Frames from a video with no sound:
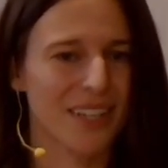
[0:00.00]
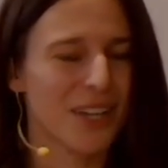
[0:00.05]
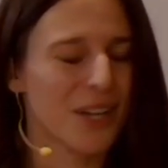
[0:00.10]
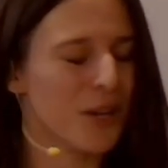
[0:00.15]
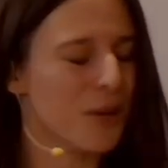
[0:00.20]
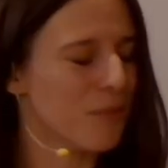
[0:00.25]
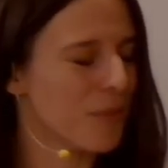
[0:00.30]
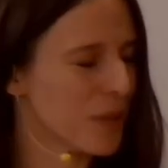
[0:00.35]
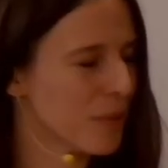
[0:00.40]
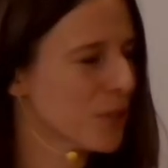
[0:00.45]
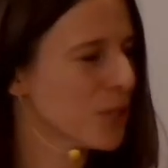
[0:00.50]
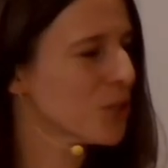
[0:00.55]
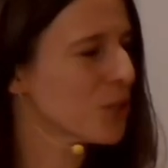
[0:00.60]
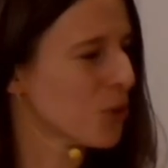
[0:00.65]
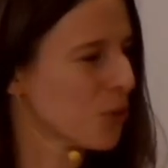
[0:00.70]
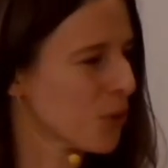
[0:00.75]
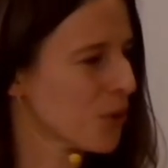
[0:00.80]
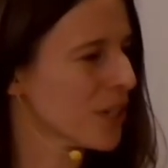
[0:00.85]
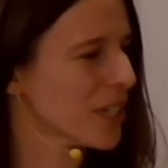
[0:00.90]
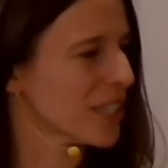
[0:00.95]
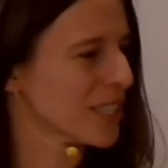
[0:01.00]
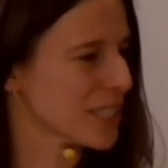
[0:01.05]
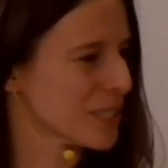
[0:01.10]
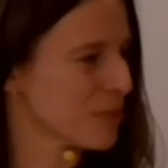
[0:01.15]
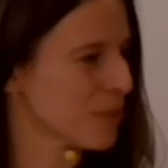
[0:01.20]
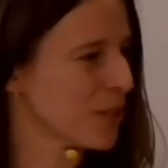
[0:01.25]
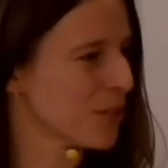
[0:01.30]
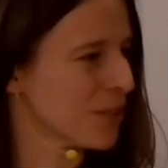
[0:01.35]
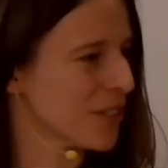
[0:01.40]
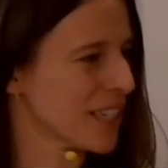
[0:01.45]
Maybe your
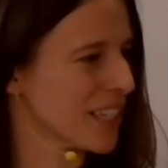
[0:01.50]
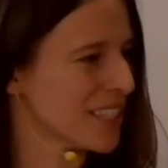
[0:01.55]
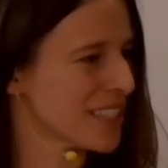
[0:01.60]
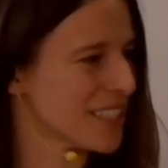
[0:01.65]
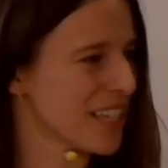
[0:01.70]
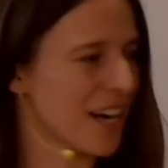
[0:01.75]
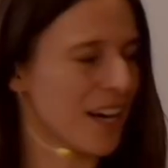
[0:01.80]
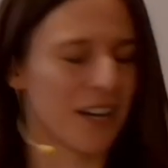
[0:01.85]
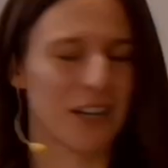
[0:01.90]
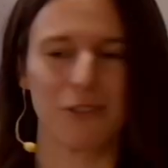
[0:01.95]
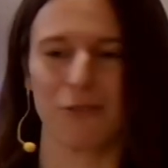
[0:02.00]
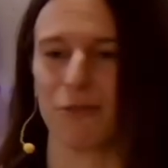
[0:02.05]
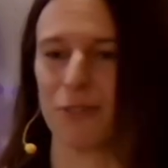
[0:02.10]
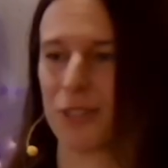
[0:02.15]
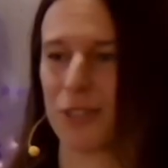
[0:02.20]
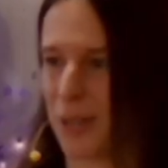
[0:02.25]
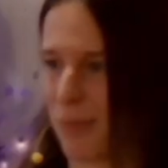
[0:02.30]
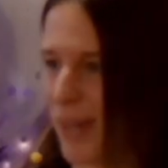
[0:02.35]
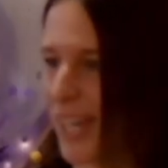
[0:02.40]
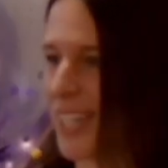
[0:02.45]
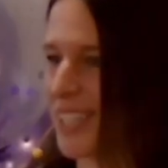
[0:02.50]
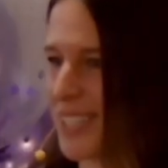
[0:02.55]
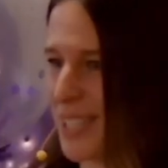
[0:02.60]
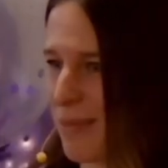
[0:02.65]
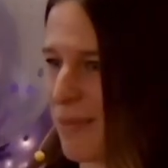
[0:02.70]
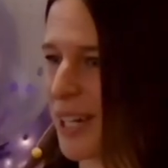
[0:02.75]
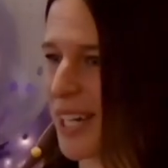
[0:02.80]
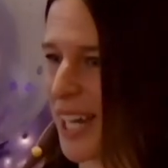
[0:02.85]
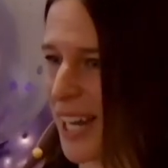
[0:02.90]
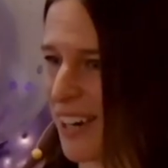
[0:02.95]
experience of the
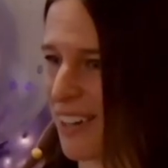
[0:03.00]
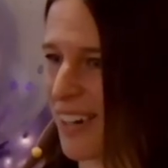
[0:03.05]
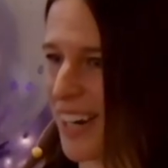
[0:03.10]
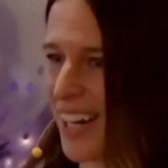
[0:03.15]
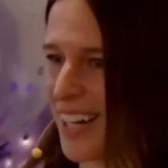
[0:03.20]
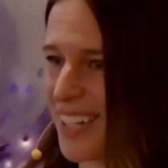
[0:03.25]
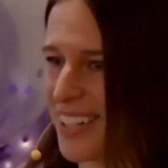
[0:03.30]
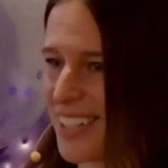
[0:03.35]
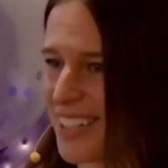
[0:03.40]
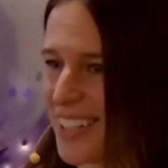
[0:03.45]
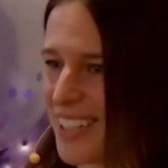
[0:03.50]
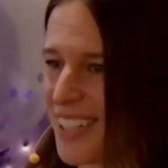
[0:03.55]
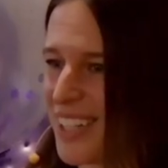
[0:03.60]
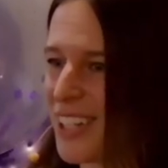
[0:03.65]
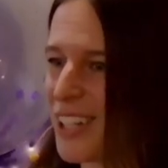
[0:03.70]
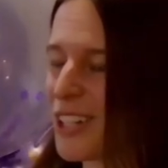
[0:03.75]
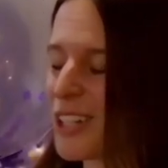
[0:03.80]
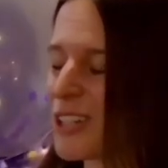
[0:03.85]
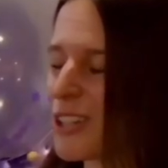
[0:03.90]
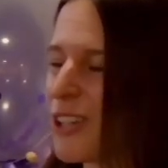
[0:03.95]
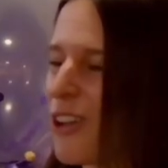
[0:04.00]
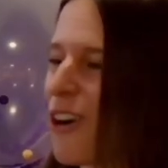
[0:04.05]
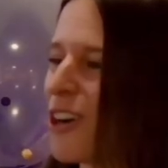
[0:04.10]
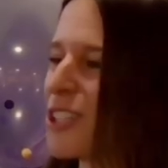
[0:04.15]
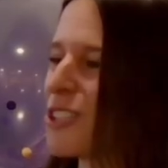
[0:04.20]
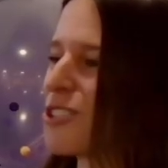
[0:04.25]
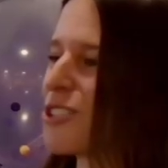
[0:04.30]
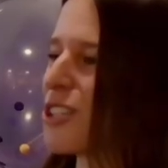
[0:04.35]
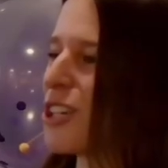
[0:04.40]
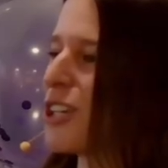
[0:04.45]
pandemic era
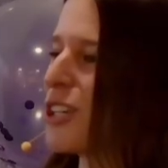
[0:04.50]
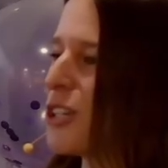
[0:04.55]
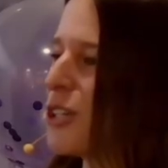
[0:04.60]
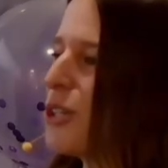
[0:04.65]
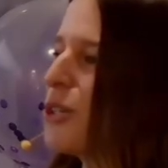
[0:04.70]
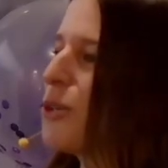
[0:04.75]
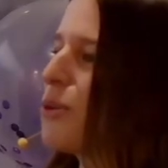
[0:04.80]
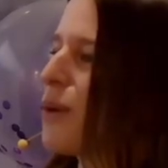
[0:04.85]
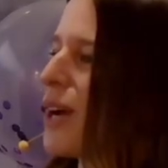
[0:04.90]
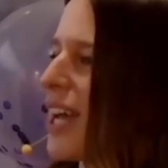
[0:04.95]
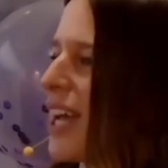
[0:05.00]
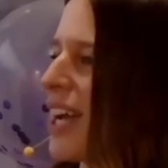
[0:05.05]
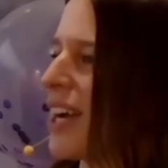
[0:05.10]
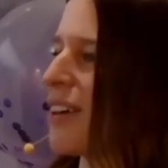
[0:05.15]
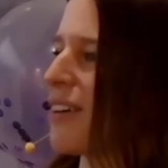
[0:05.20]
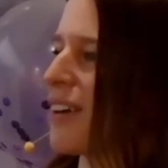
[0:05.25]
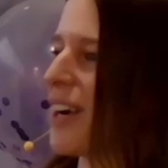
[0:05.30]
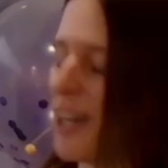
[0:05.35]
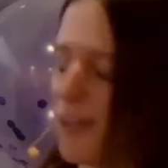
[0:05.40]
launched a new era